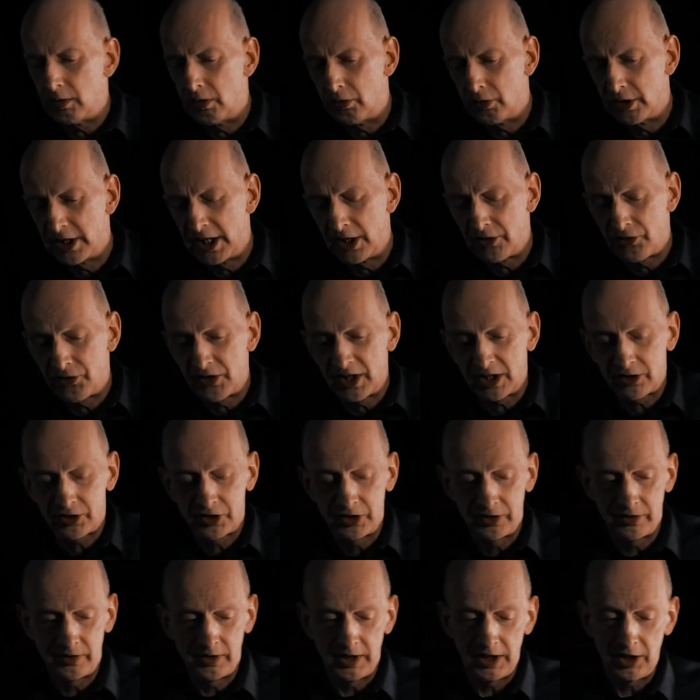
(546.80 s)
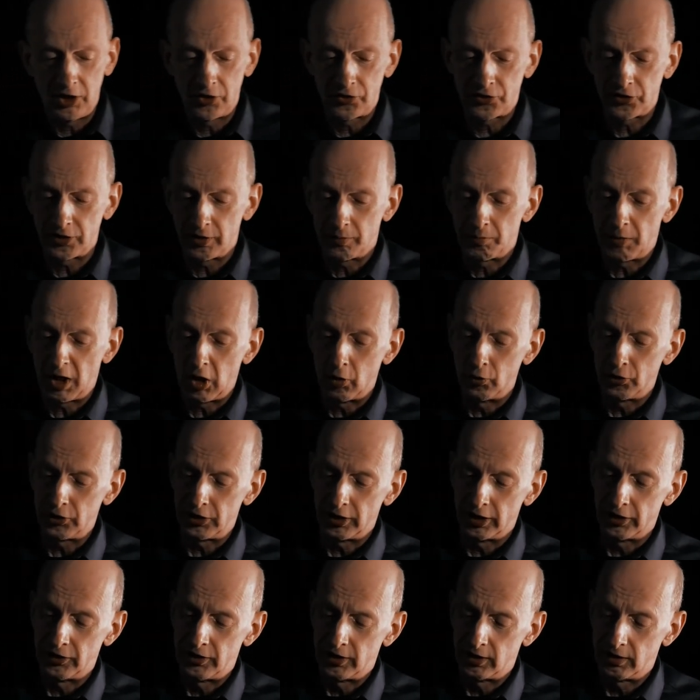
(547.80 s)
rear section is
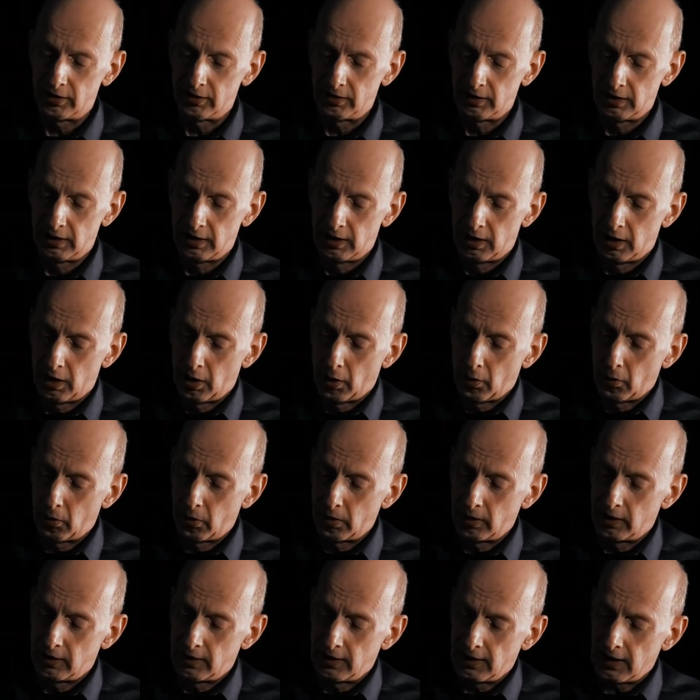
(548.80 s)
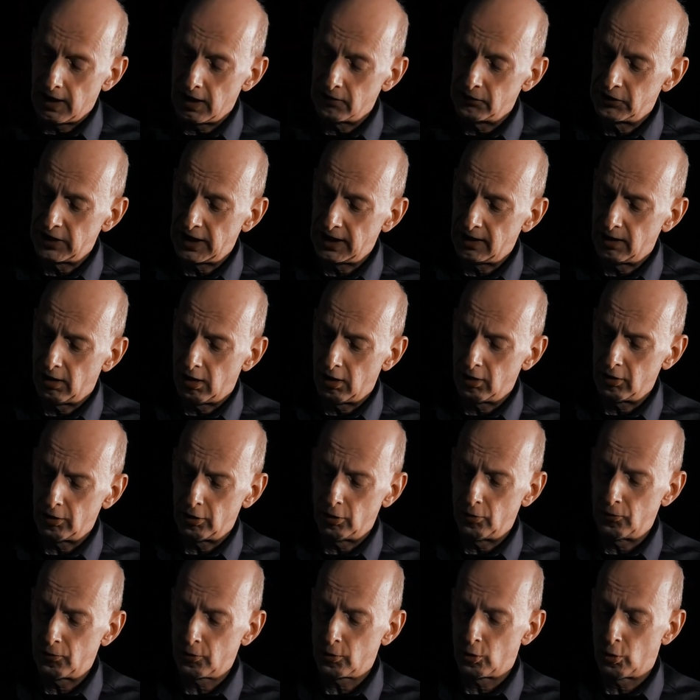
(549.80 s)
mounted, and they are
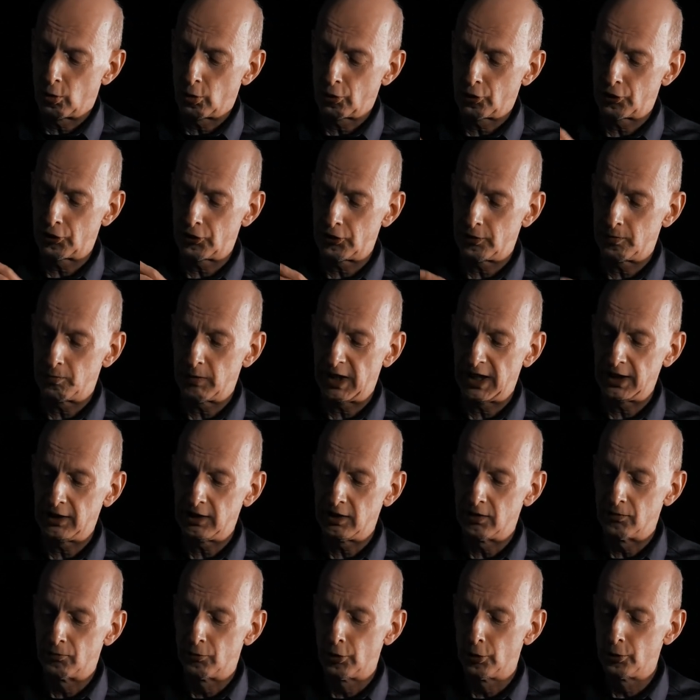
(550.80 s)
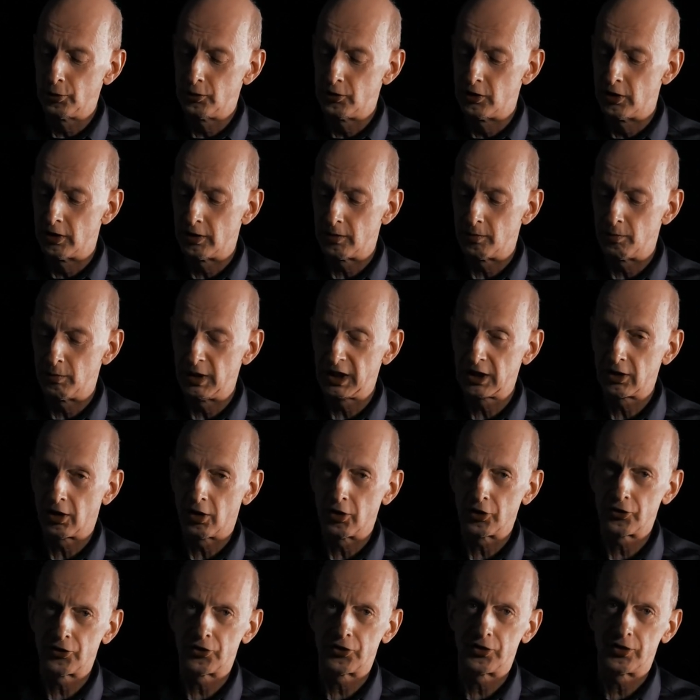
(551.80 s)
of course made in wood
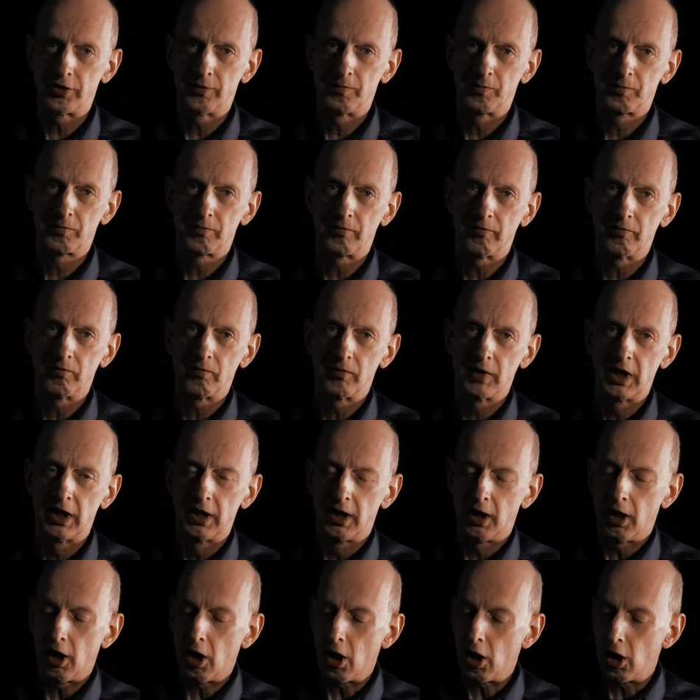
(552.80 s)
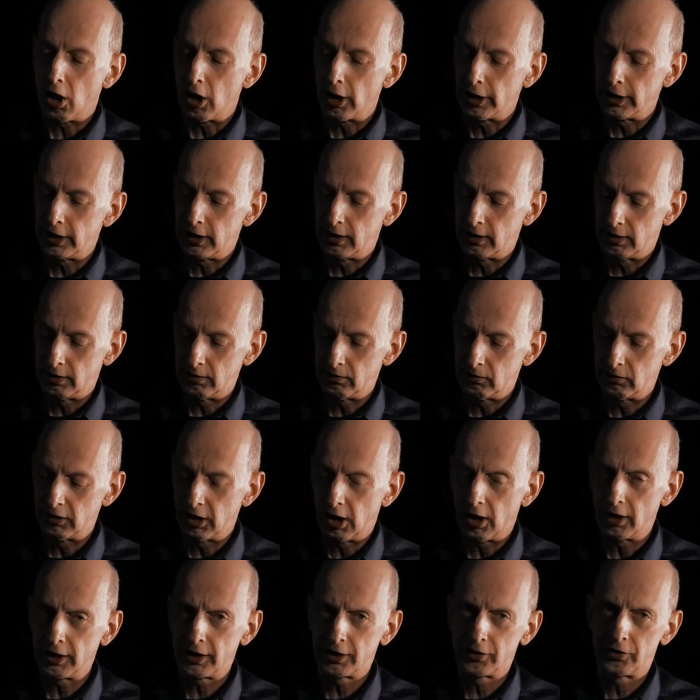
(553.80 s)
because I
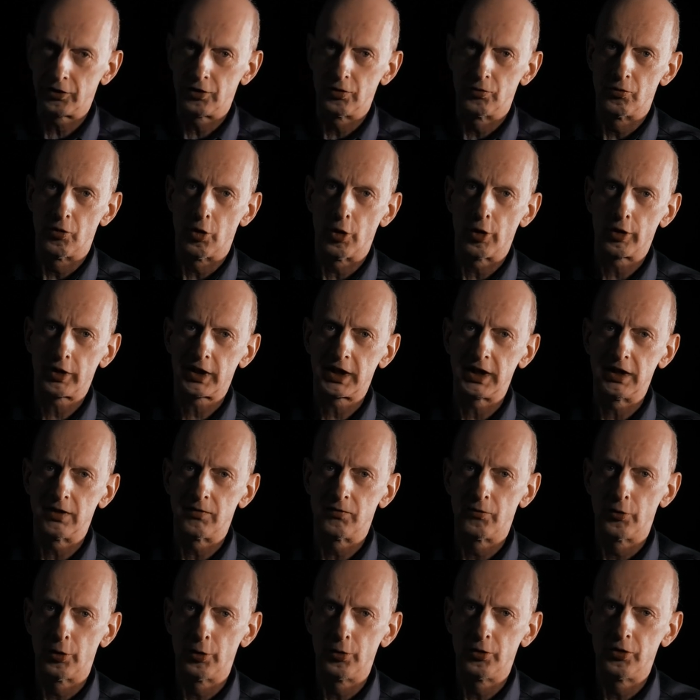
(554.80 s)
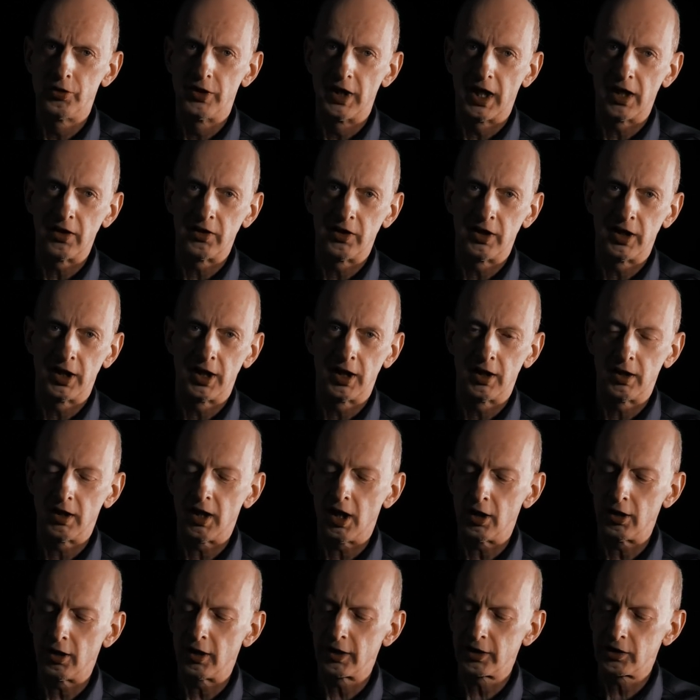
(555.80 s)
like to work in wood and
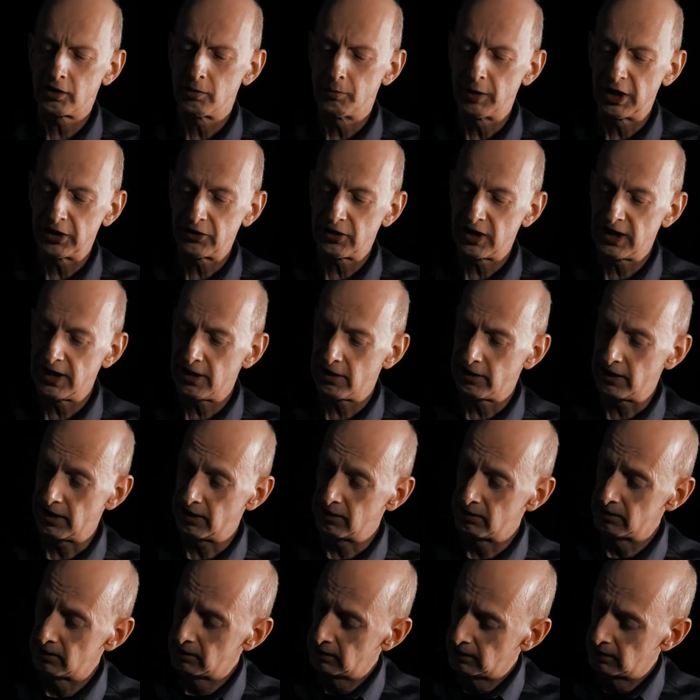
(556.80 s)
I like the material.